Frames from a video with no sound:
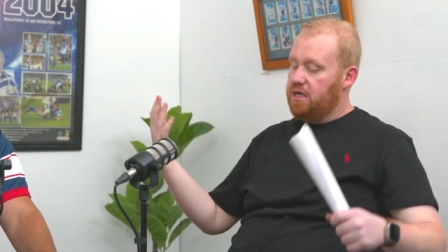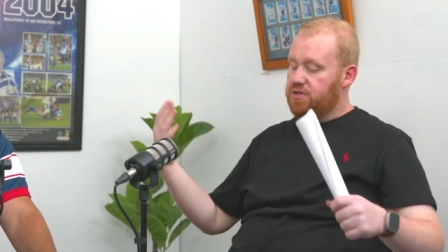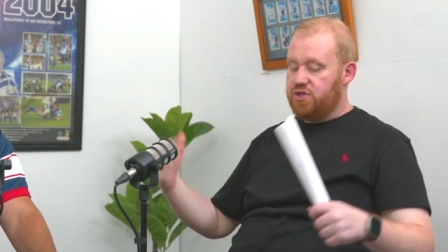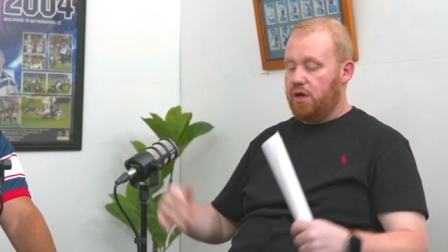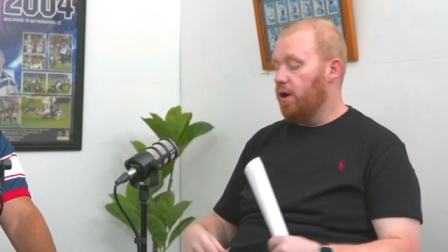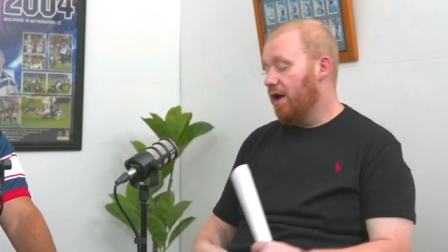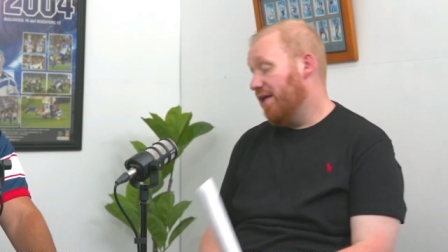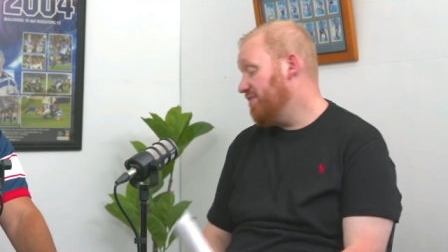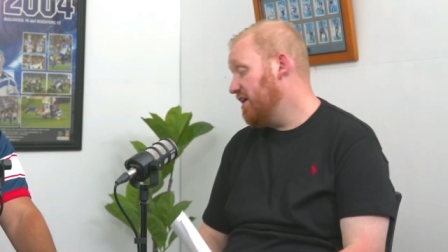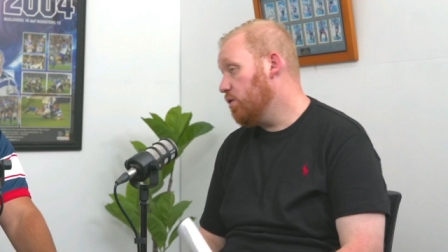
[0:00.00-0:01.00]
So
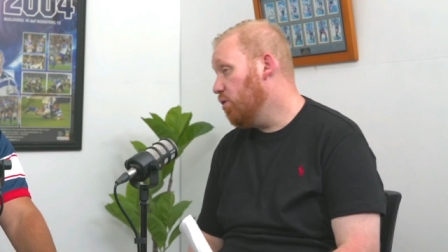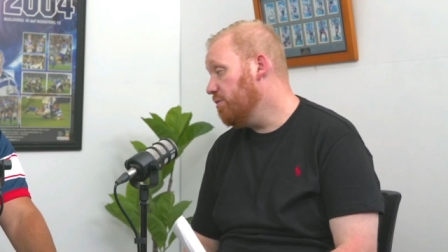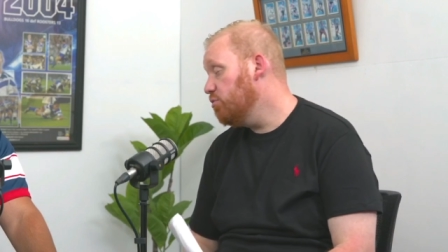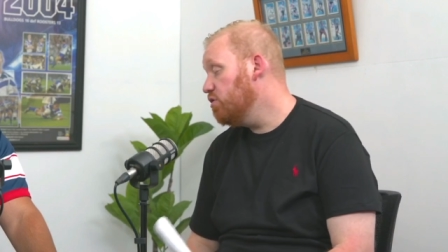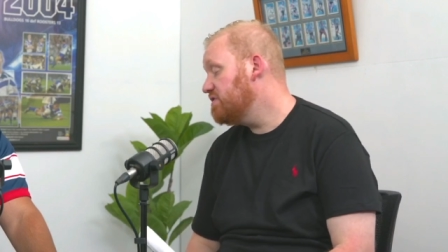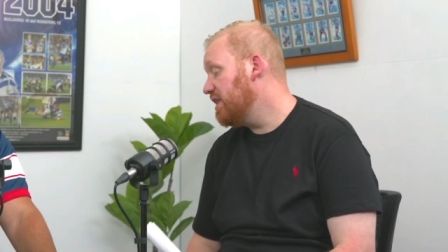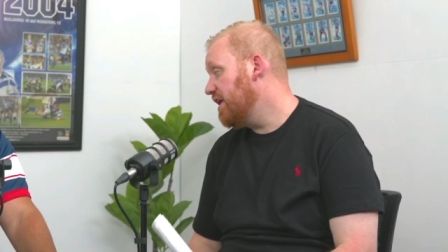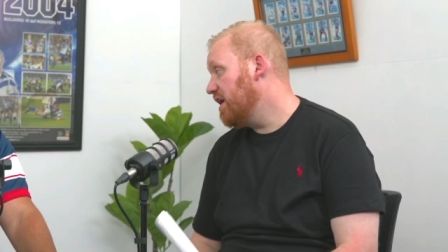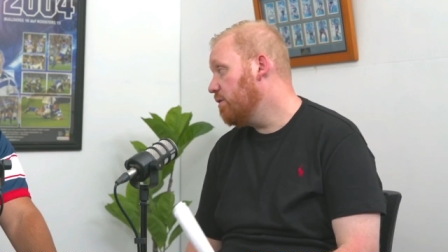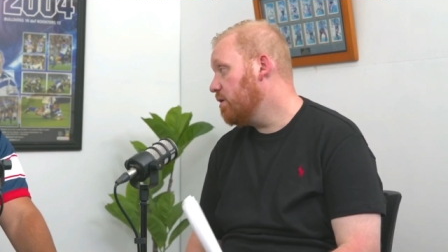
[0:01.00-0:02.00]
I think all the moves that the
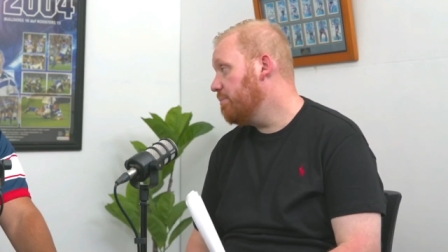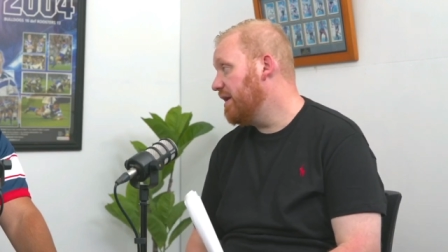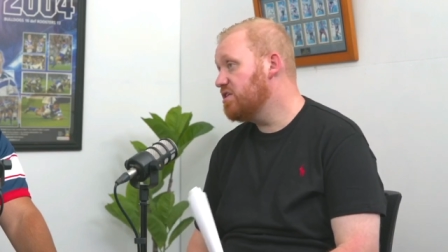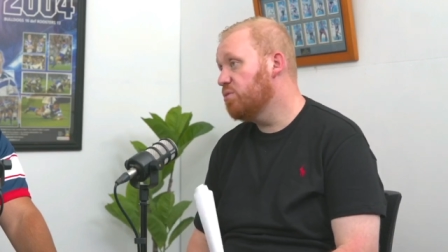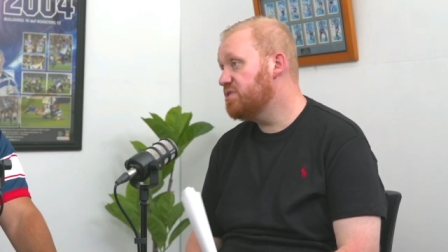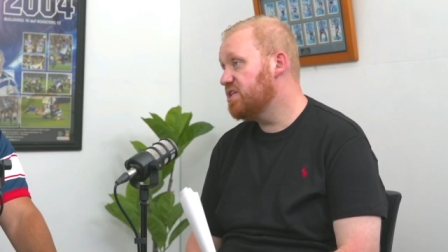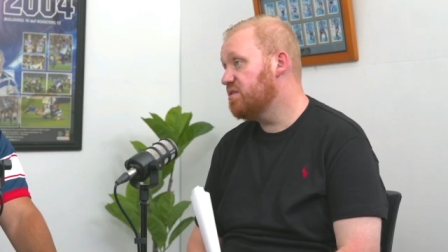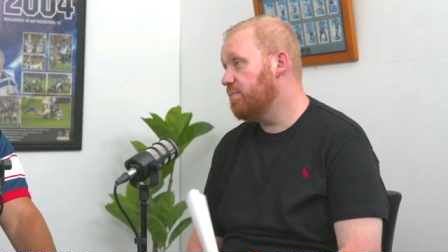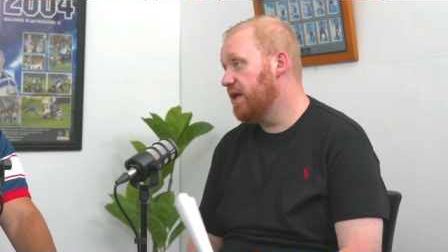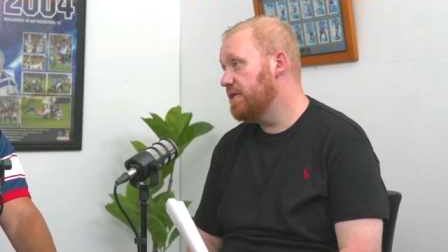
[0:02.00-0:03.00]
NRL can make, they'll protect
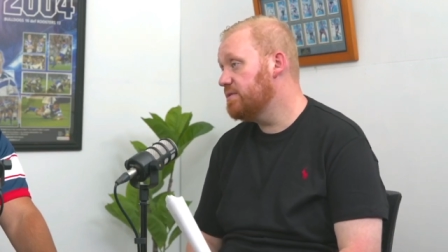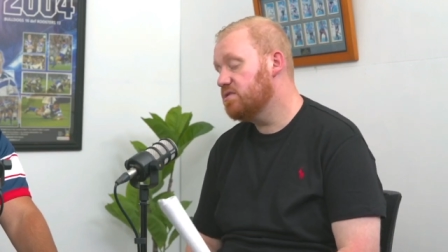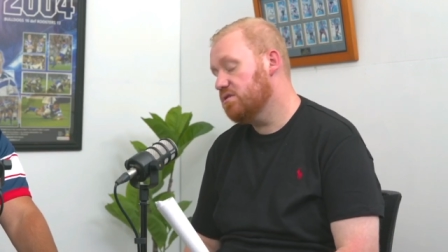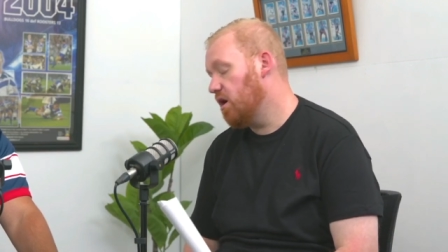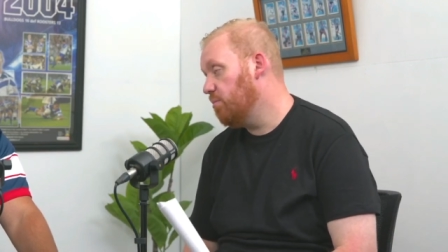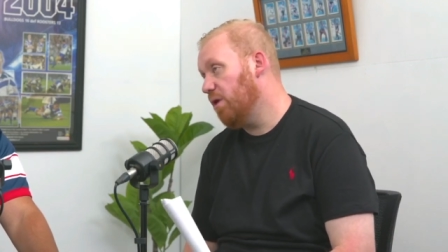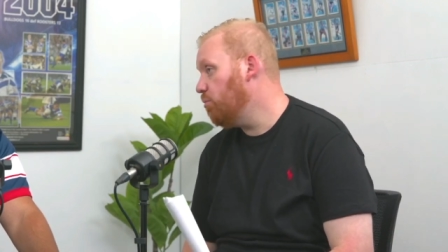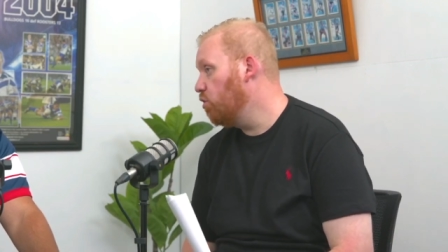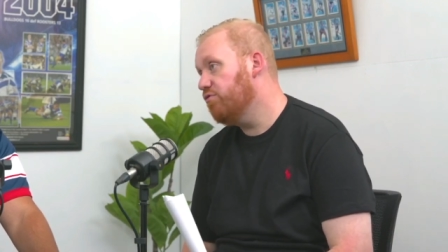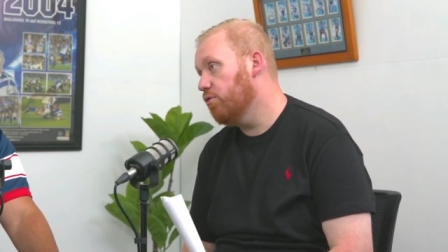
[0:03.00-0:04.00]
the players. I'm,
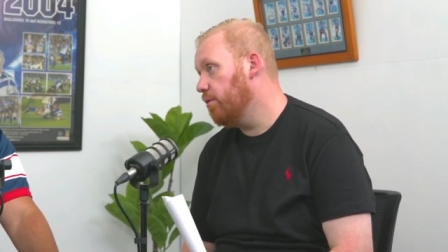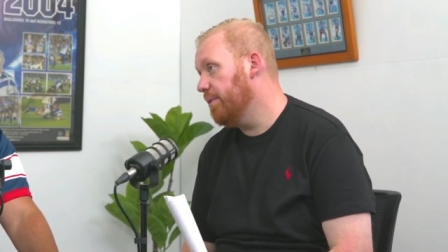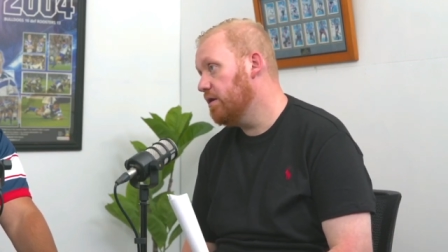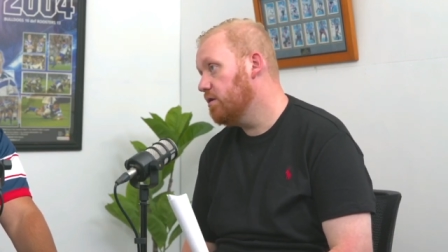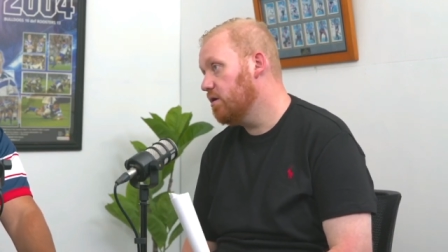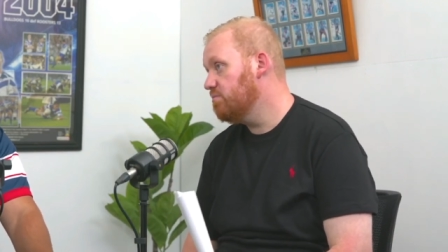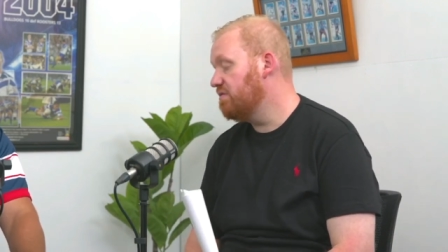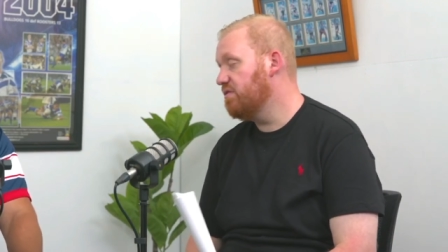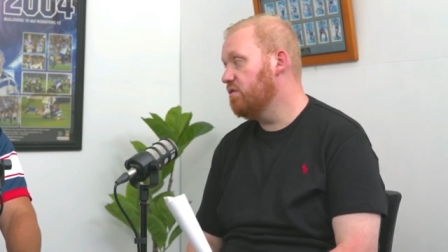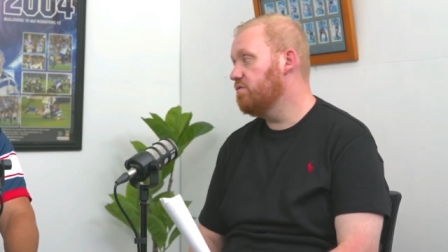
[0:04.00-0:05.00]
I'm all for it, man.
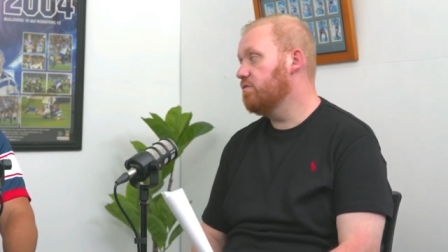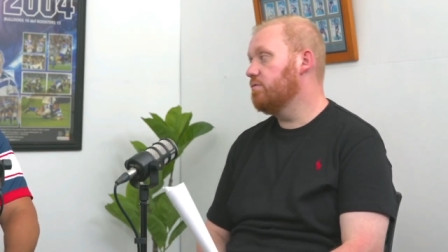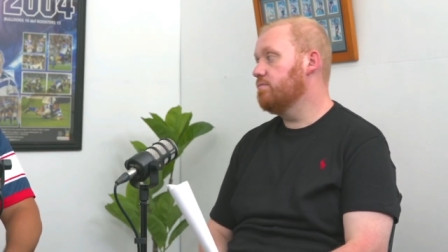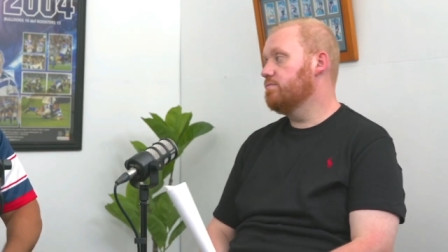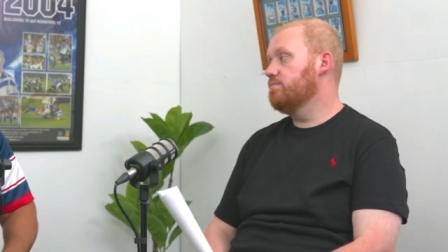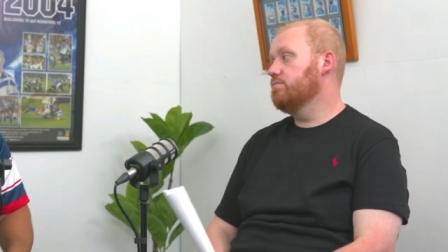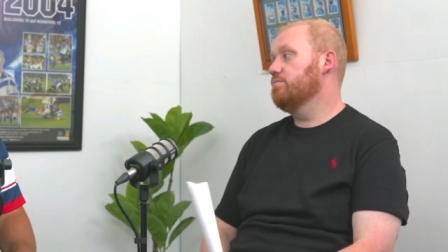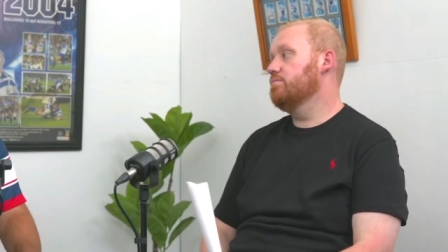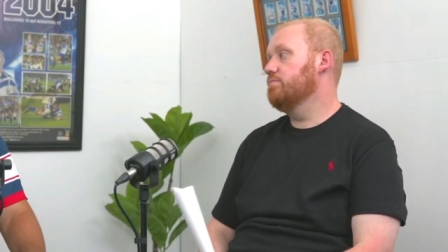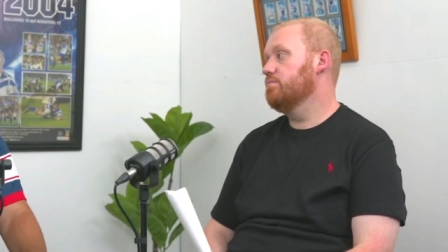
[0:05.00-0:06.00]
Definitely. How, how many
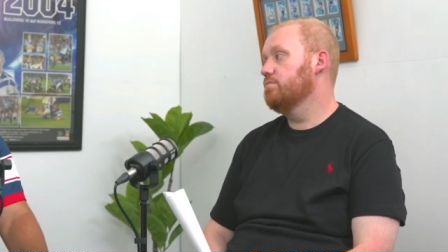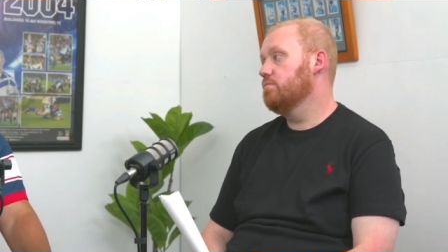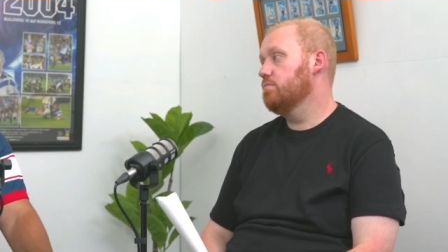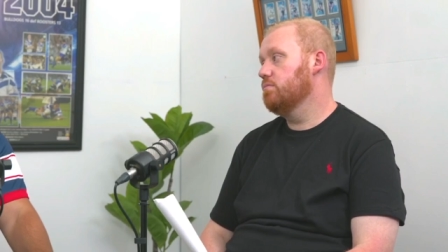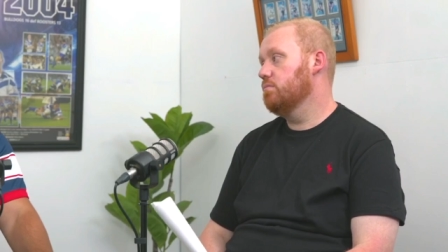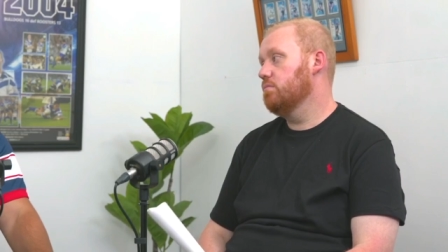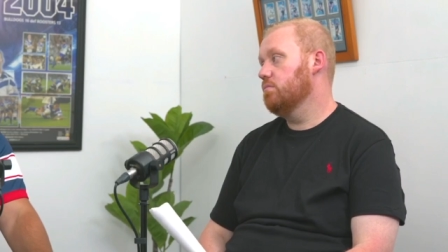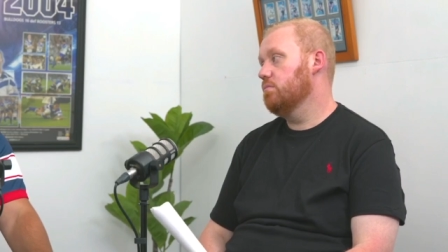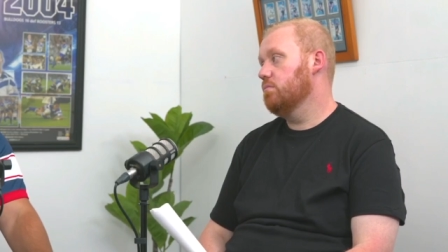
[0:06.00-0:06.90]
concussions does that cost this?